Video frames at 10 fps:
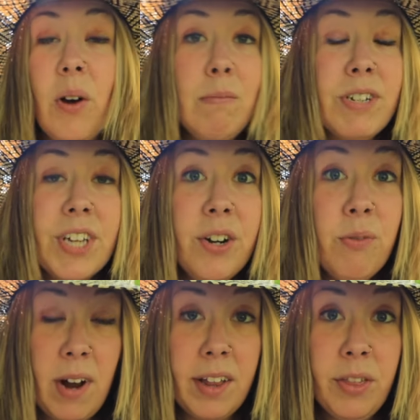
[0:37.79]
I'm just gonna
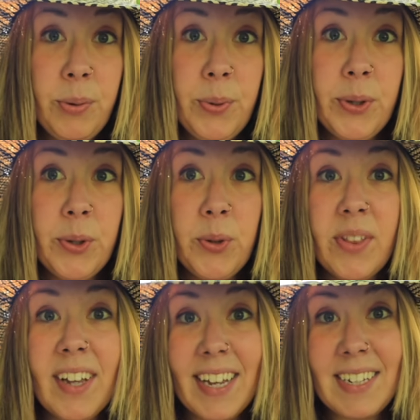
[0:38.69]
run through
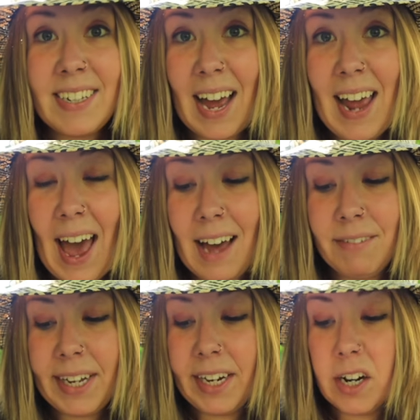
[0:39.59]
the list I have
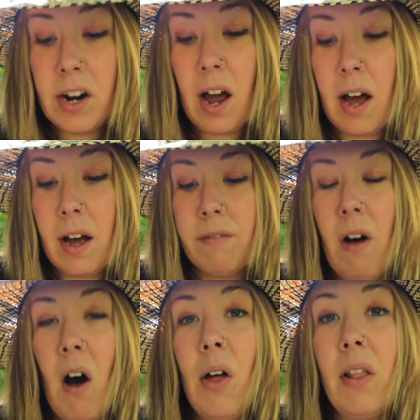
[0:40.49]
here of
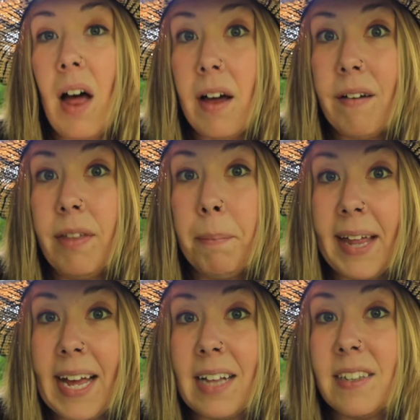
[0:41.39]
all of the
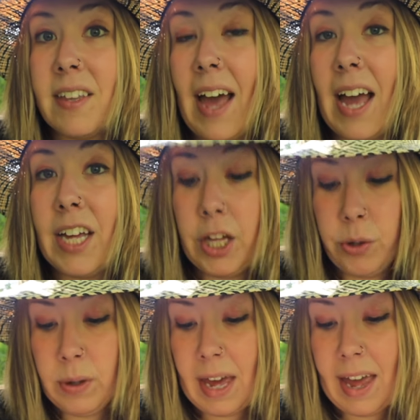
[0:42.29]
plants that
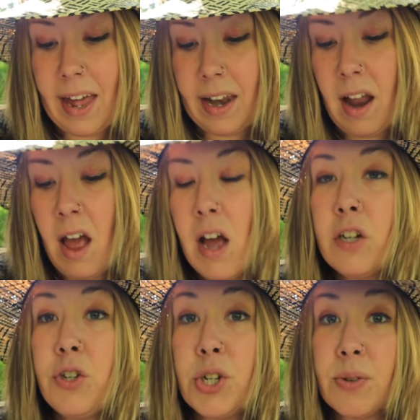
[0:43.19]
you can
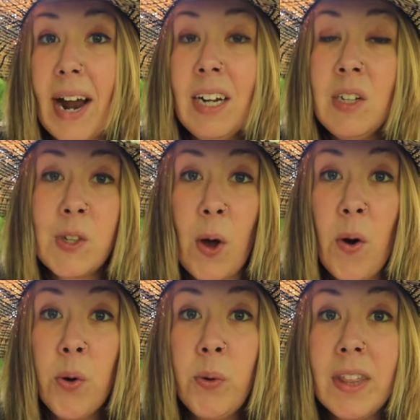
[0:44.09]
direct
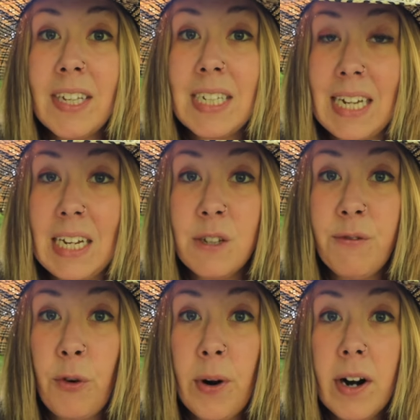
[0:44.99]
sow the seeds
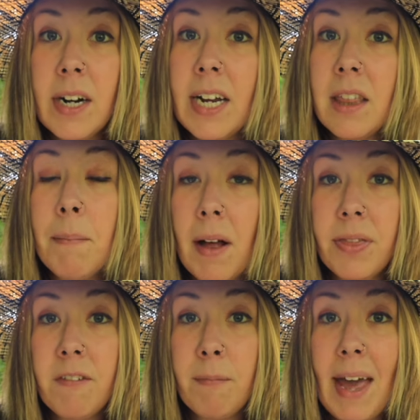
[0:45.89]
for in the
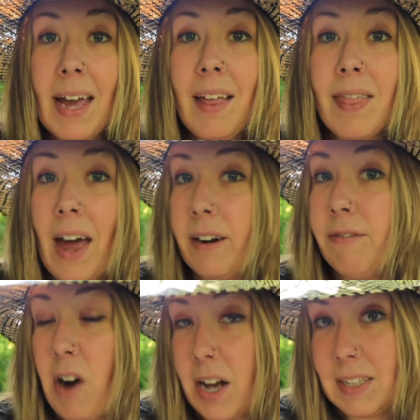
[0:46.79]
month of May that are
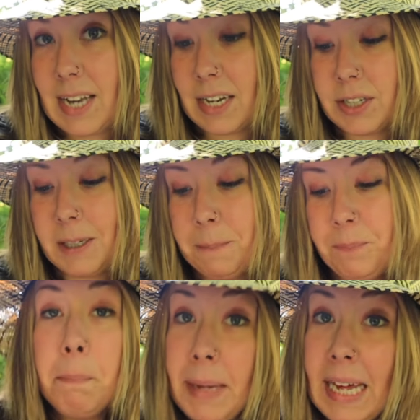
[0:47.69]
frost tender.
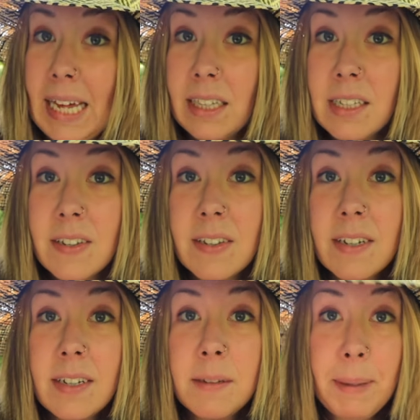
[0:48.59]
Beans,
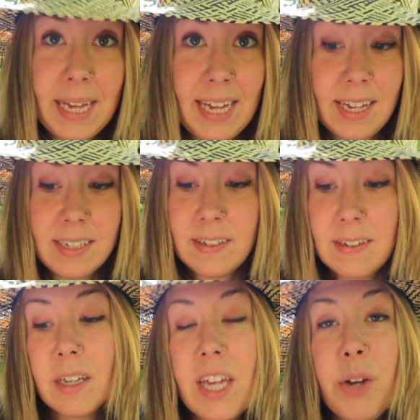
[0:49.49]

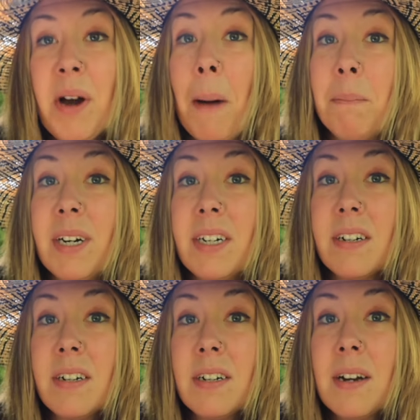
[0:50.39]
peas,
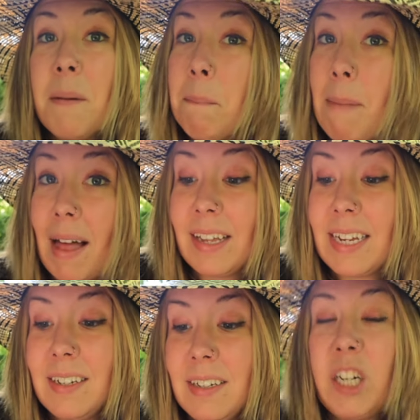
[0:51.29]
cucumber,
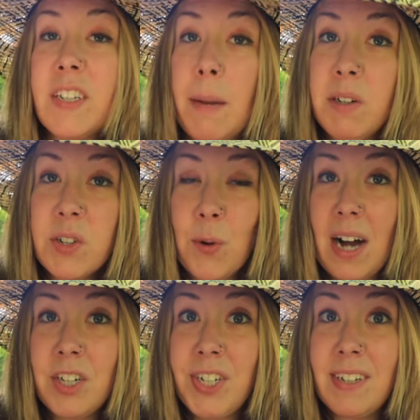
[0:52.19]
melon, your summer
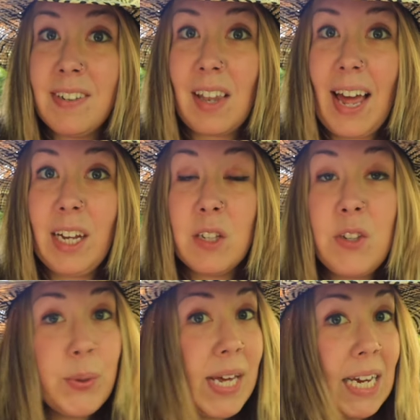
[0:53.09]
squashes like
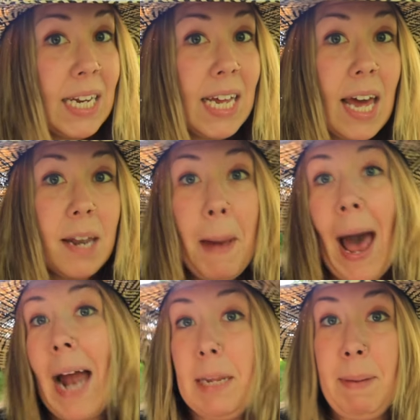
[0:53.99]
zucchini and
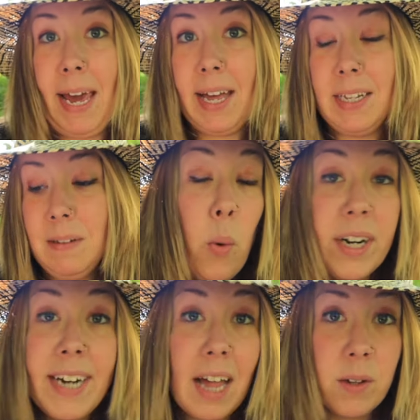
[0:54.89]
patty pan
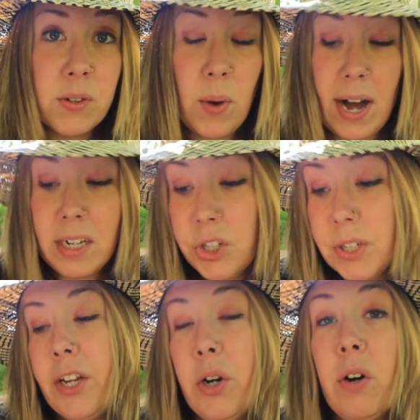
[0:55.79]
or yellow squash,
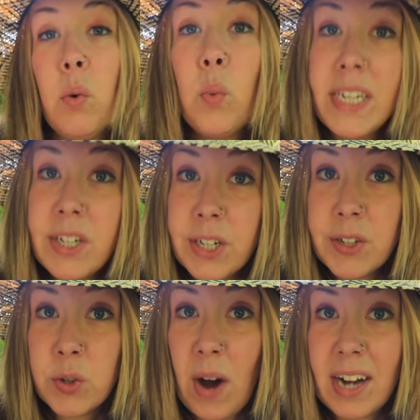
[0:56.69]
your winter
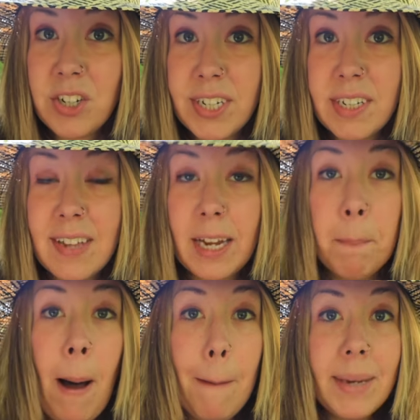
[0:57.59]
squashes
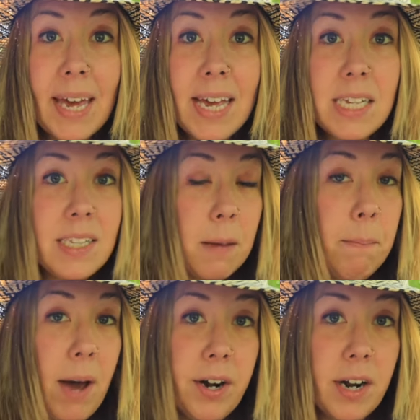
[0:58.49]
like pumpkins
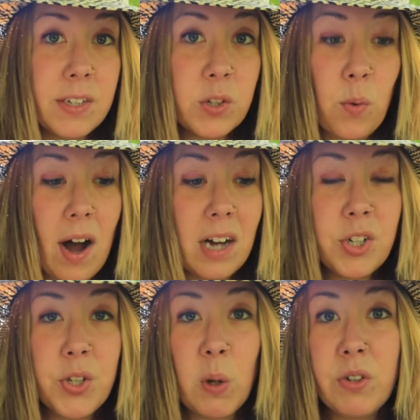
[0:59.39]
and butternut
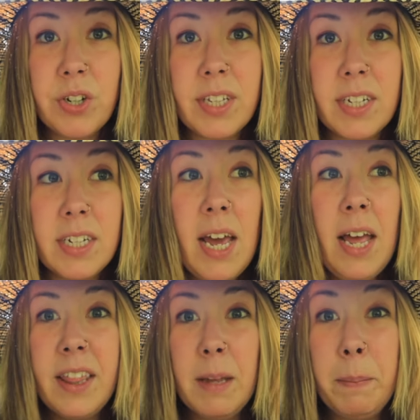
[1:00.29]
squash. Those are the
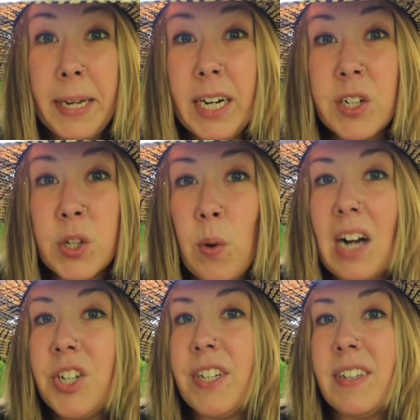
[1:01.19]
bigger
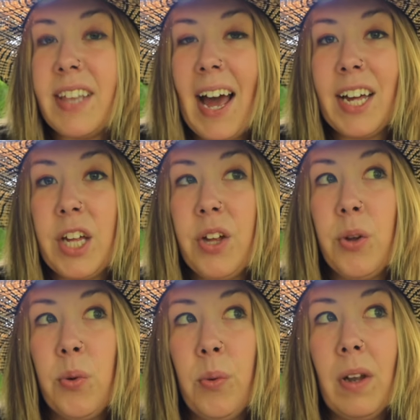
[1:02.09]
squashes that
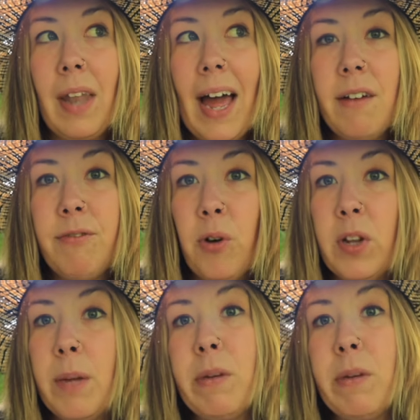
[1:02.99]
you let fully